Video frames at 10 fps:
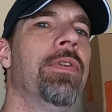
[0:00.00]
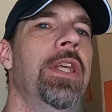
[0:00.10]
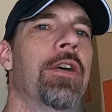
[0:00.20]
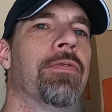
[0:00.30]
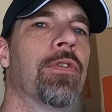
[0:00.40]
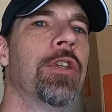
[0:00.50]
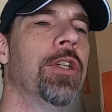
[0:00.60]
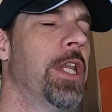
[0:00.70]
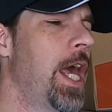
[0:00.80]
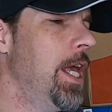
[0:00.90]
video for you
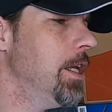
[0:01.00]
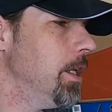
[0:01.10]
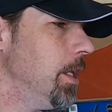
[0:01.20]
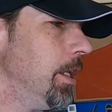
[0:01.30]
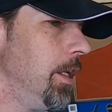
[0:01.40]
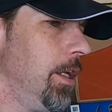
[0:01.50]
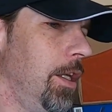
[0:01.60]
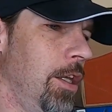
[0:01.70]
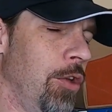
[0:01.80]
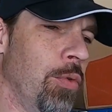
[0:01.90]
today.
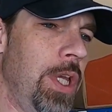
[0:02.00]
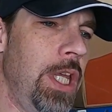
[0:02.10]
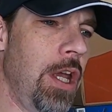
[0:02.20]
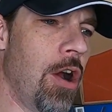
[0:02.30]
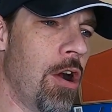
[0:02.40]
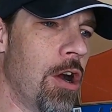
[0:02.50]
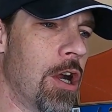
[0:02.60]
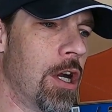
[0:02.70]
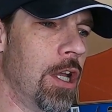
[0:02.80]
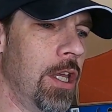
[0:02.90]
We
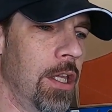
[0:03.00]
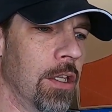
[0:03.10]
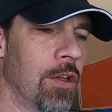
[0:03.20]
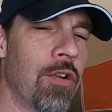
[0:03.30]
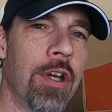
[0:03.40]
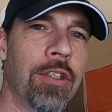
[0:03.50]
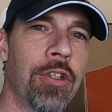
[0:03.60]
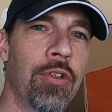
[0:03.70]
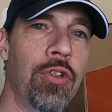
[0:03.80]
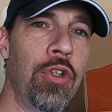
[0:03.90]
are going
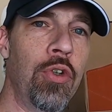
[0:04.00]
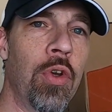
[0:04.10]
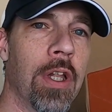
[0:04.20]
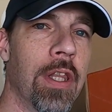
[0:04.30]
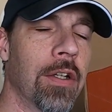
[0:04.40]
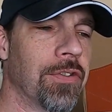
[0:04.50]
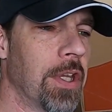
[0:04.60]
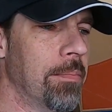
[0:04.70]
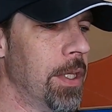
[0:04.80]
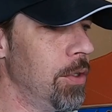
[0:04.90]
to do a little
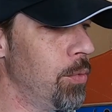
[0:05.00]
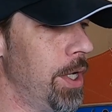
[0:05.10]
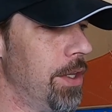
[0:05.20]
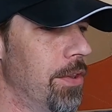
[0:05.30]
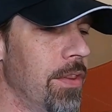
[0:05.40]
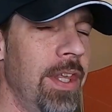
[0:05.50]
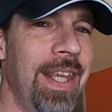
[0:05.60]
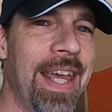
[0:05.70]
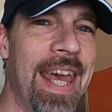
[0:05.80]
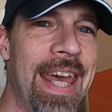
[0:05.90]
something with
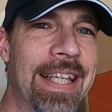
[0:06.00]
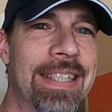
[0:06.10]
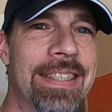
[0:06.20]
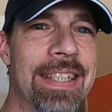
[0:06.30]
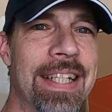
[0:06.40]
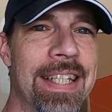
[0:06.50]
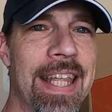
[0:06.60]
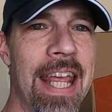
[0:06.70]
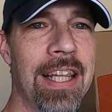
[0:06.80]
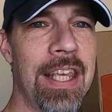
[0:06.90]
the X
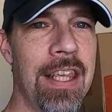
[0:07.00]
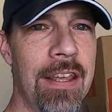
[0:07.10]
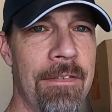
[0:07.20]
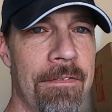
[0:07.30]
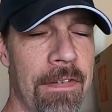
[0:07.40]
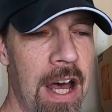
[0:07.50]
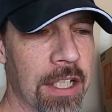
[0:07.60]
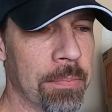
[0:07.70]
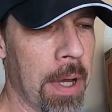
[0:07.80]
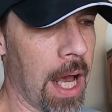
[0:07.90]
Daily
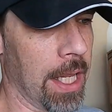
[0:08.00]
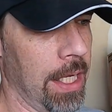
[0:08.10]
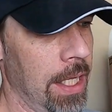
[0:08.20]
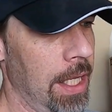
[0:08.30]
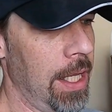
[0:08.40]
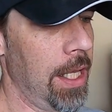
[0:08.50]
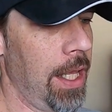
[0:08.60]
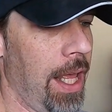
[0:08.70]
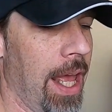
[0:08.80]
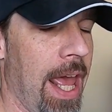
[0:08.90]
Foxbody.
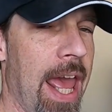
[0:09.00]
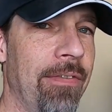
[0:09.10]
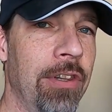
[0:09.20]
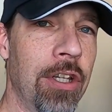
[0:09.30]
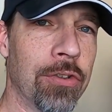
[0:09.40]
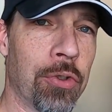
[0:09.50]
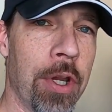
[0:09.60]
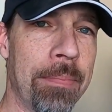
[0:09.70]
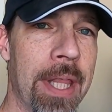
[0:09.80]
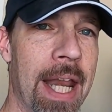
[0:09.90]
Have a little
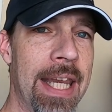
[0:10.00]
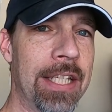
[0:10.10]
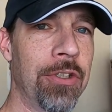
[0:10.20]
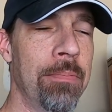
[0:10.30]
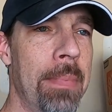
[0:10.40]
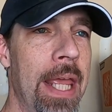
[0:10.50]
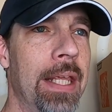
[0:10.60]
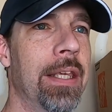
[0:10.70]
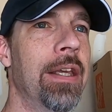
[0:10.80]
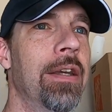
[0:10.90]
trip that need to
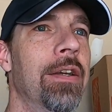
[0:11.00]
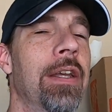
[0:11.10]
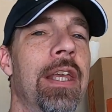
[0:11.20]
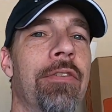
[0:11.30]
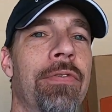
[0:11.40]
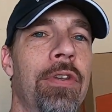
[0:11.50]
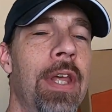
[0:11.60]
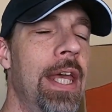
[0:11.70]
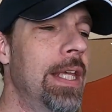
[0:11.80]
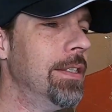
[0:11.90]
make here in a few
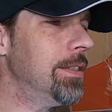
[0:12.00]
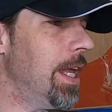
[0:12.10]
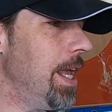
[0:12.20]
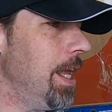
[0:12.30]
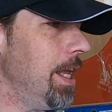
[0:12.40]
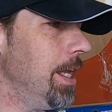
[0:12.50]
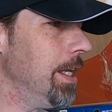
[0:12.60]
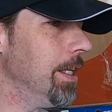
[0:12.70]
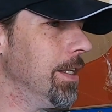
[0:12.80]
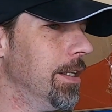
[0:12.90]
days,
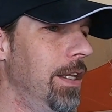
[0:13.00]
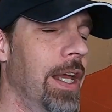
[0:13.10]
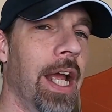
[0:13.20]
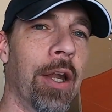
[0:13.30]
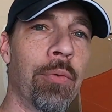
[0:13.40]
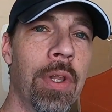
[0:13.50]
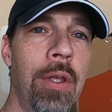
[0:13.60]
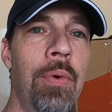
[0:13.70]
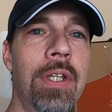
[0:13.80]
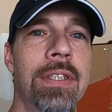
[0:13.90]
and I
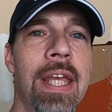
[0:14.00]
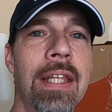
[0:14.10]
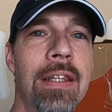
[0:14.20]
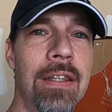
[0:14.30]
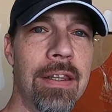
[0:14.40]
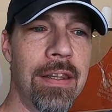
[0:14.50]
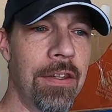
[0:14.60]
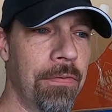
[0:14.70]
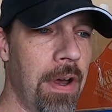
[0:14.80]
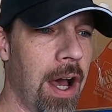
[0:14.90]
really want to take
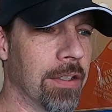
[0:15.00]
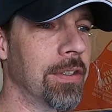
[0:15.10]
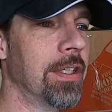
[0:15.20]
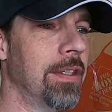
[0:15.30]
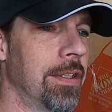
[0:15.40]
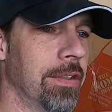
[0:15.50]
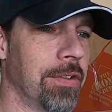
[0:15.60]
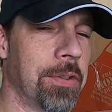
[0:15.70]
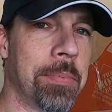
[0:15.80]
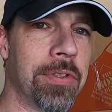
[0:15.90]
the Fox, and
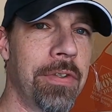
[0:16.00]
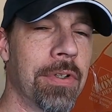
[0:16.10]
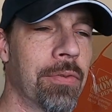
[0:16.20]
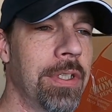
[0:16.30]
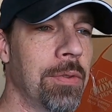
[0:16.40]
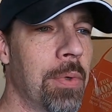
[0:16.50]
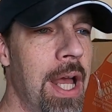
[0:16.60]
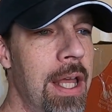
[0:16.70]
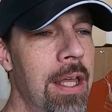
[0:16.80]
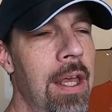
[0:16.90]
there's a specific reason
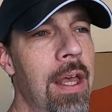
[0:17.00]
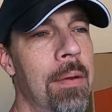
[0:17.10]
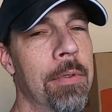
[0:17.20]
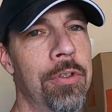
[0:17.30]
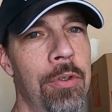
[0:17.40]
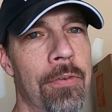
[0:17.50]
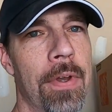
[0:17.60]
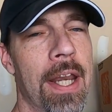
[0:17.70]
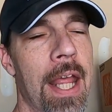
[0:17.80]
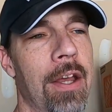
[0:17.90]
why, but you'll
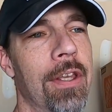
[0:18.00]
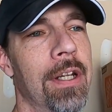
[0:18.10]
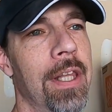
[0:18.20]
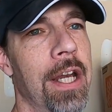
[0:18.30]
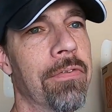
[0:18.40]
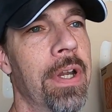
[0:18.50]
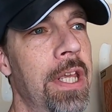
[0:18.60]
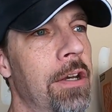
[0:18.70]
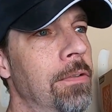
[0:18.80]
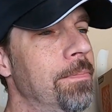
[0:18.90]
find out in a later
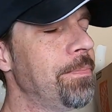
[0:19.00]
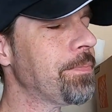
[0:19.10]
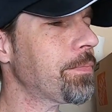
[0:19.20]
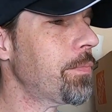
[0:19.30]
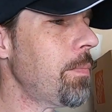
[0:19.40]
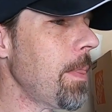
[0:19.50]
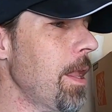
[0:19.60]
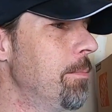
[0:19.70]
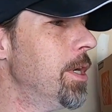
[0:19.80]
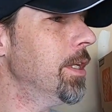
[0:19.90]
video.
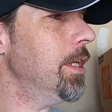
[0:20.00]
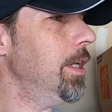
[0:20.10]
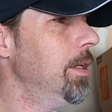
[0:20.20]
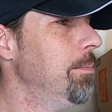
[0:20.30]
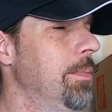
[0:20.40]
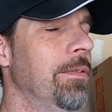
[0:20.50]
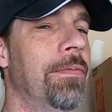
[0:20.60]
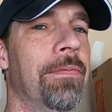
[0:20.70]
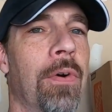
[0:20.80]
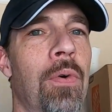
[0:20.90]
But
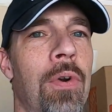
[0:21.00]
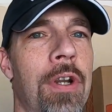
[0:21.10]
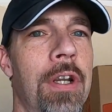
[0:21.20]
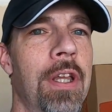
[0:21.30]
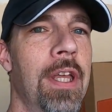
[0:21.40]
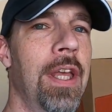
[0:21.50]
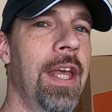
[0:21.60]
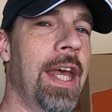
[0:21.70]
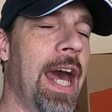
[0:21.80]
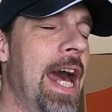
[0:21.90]
before
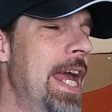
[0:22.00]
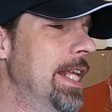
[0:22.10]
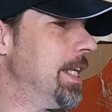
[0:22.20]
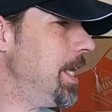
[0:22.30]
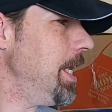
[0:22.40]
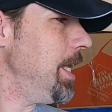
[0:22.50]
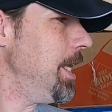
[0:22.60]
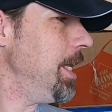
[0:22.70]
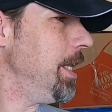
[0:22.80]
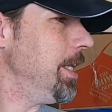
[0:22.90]
I
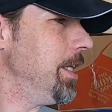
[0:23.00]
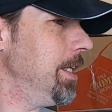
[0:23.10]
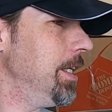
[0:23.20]
can